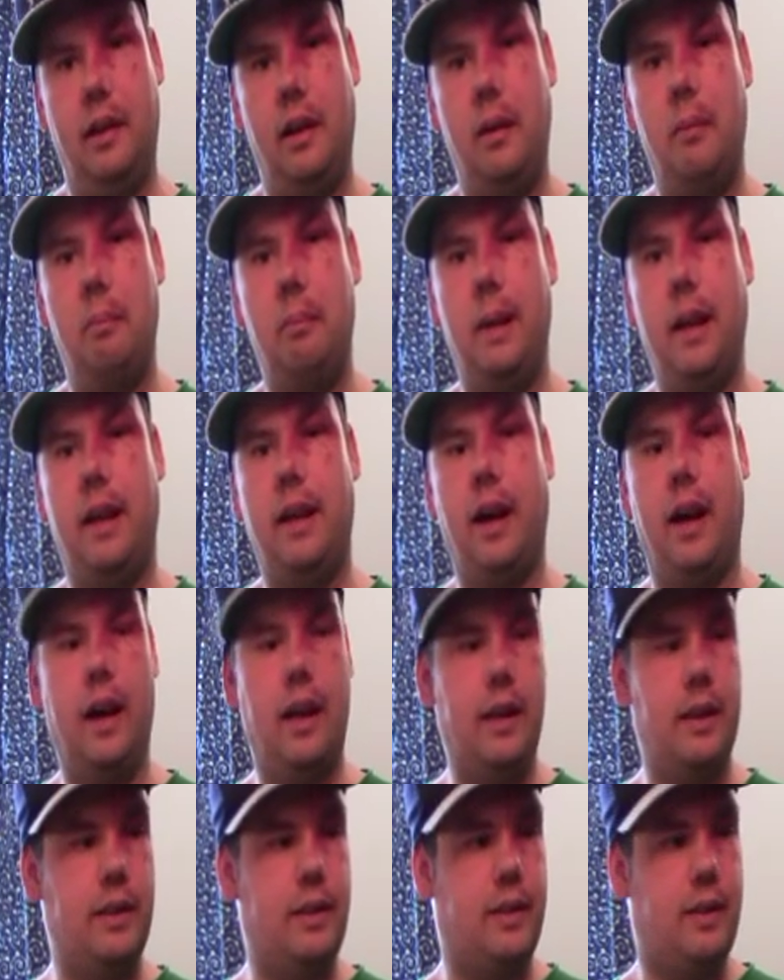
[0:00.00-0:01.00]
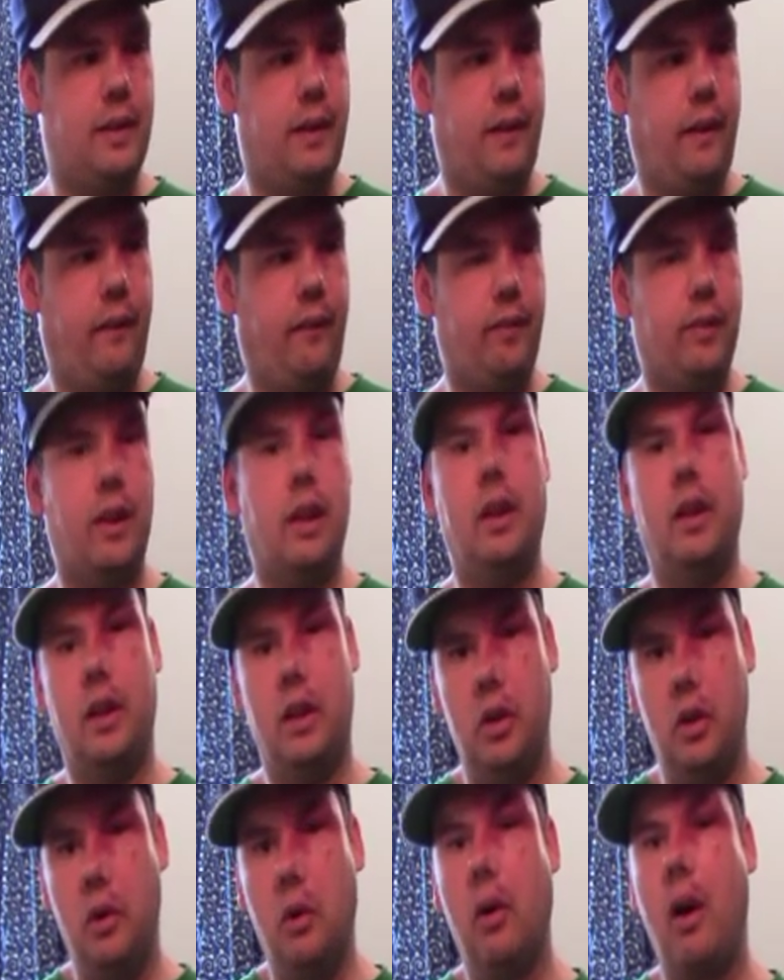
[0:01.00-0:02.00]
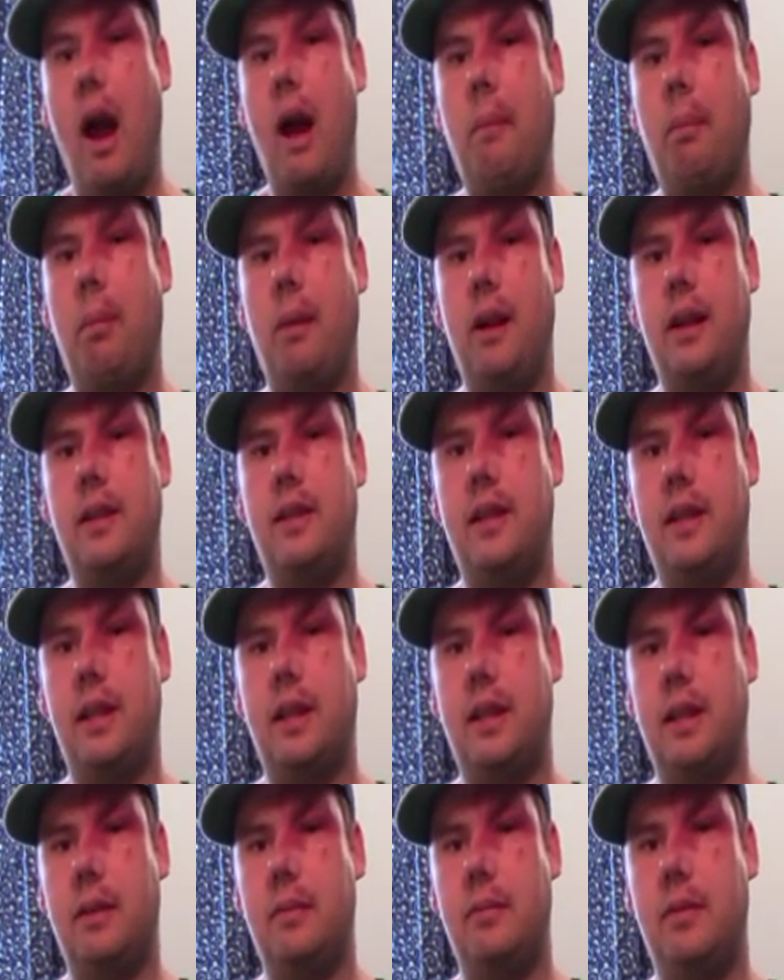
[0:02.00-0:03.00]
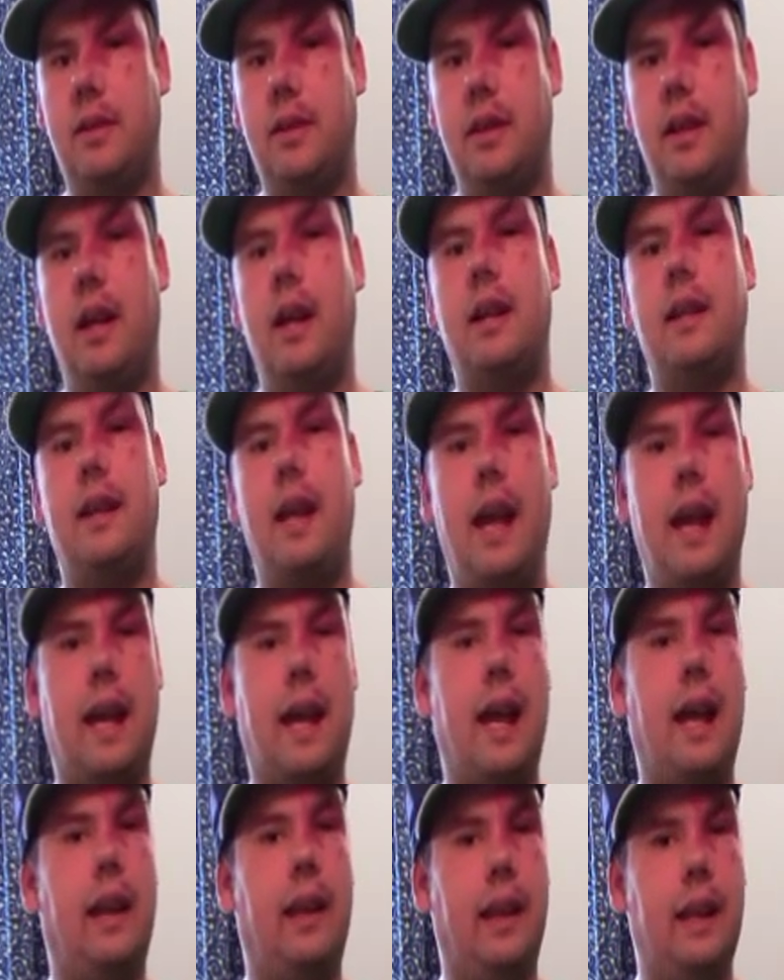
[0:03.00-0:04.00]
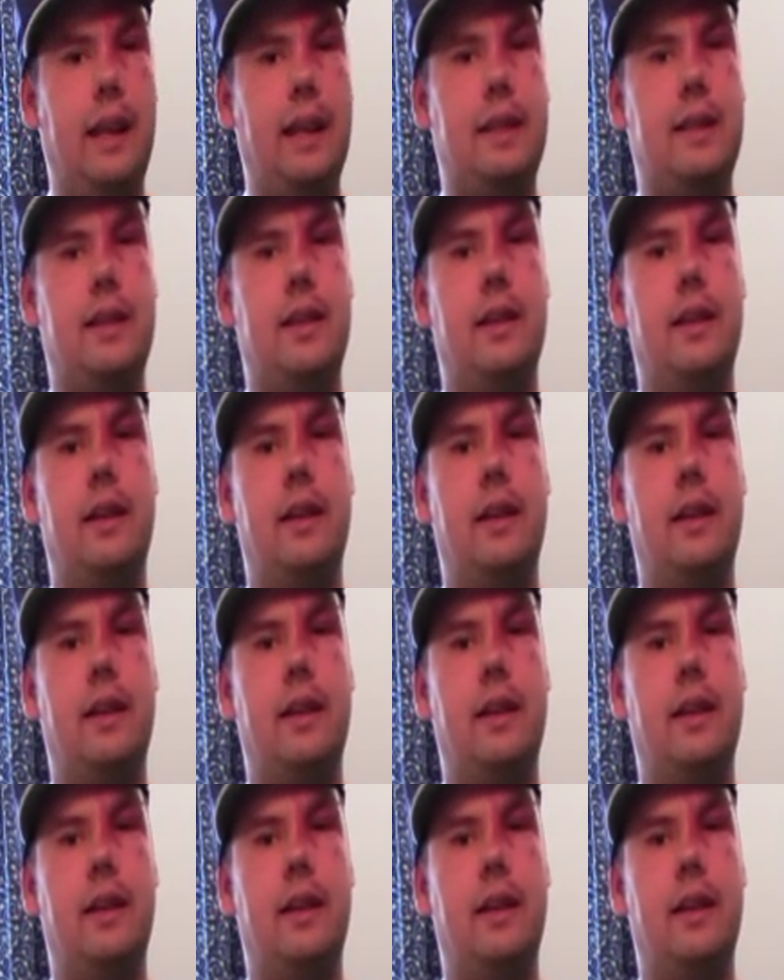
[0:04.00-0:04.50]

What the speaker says: because the newer operating systems take at least,